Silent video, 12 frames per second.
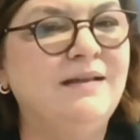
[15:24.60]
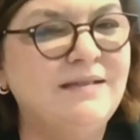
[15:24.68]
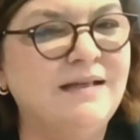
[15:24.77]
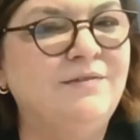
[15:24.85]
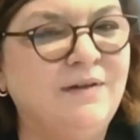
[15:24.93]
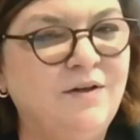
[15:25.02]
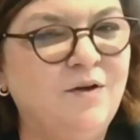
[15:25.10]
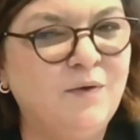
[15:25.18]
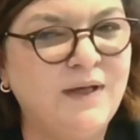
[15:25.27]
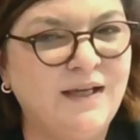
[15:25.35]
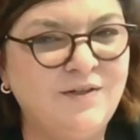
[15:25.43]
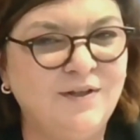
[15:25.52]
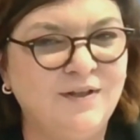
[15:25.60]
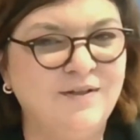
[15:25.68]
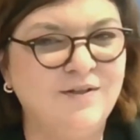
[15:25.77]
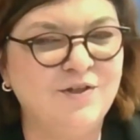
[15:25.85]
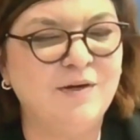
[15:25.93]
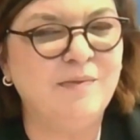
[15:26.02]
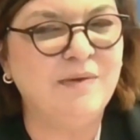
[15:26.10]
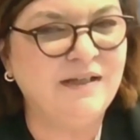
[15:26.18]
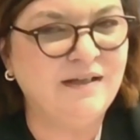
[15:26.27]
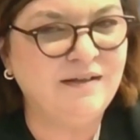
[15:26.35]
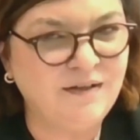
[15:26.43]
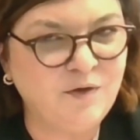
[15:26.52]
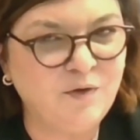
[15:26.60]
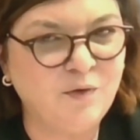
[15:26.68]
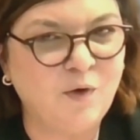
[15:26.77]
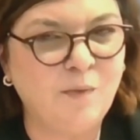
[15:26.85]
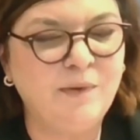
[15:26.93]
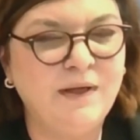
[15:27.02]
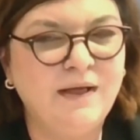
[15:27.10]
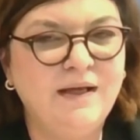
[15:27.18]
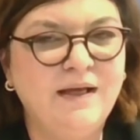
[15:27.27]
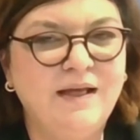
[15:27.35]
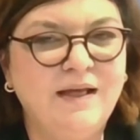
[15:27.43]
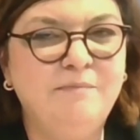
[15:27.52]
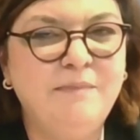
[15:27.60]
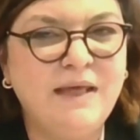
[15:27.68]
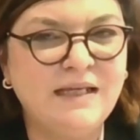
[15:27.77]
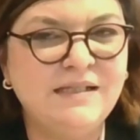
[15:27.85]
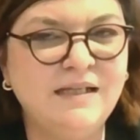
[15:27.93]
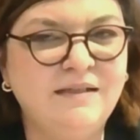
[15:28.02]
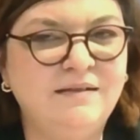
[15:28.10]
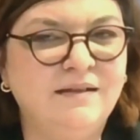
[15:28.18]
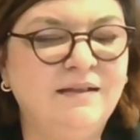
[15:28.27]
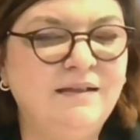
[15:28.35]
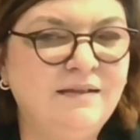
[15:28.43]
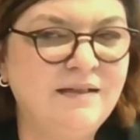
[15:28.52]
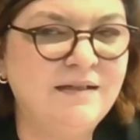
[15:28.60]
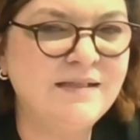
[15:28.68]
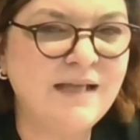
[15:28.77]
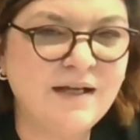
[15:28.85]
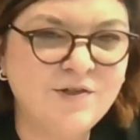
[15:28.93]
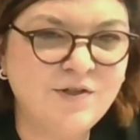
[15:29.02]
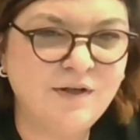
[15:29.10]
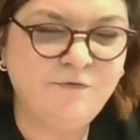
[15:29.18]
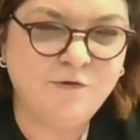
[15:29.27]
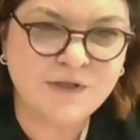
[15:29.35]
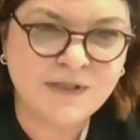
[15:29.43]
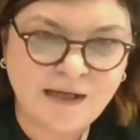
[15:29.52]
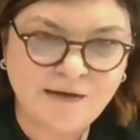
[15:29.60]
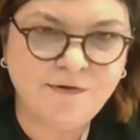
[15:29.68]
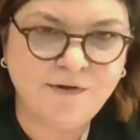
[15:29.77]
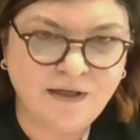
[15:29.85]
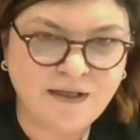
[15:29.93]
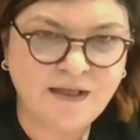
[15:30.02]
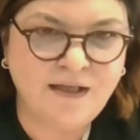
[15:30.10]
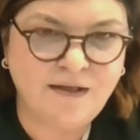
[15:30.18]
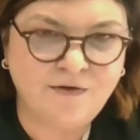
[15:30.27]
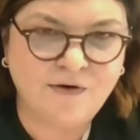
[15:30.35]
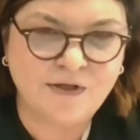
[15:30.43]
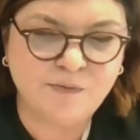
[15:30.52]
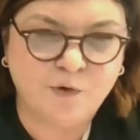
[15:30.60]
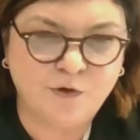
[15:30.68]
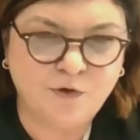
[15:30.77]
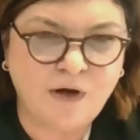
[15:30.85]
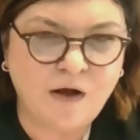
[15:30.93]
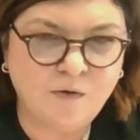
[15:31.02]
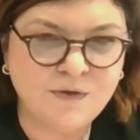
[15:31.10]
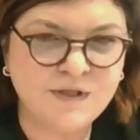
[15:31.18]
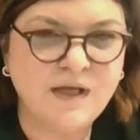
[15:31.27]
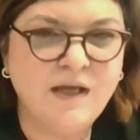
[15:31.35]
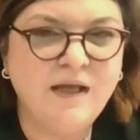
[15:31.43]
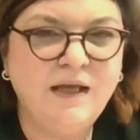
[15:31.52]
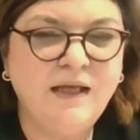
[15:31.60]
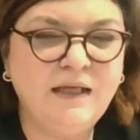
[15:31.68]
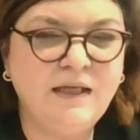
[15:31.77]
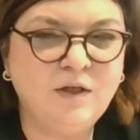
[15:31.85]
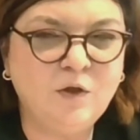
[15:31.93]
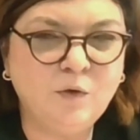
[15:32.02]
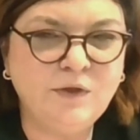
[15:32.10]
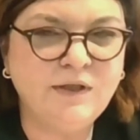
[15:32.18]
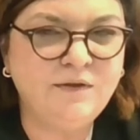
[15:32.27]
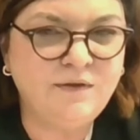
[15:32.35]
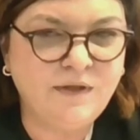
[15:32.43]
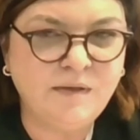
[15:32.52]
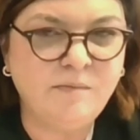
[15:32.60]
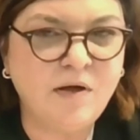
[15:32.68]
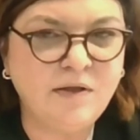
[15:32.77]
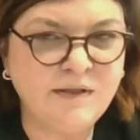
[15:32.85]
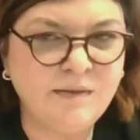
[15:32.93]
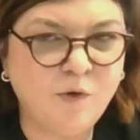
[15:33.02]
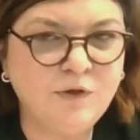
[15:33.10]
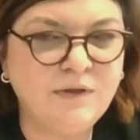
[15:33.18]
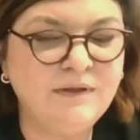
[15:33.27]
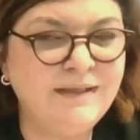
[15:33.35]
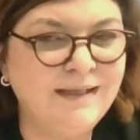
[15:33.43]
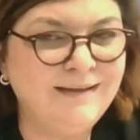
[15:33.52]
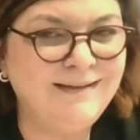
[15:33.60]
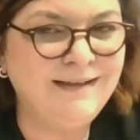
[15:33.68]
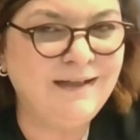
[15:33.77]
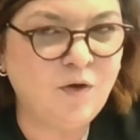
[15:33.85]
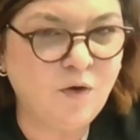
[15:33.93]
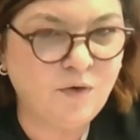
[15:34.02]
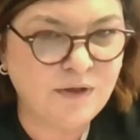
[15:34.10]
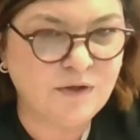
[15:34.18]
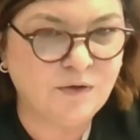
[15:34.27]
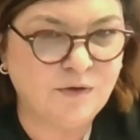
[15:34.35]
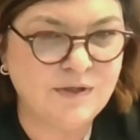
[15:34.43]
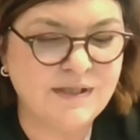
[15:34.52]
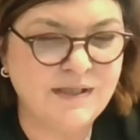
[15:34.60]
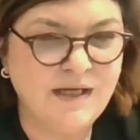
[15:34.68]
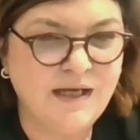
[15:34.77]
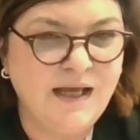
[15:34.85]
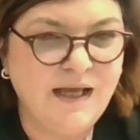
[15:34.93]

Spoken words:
central location in Germany and in Europe makes it an intersection for several key transport routes, including 3 multimodal 10T corridors.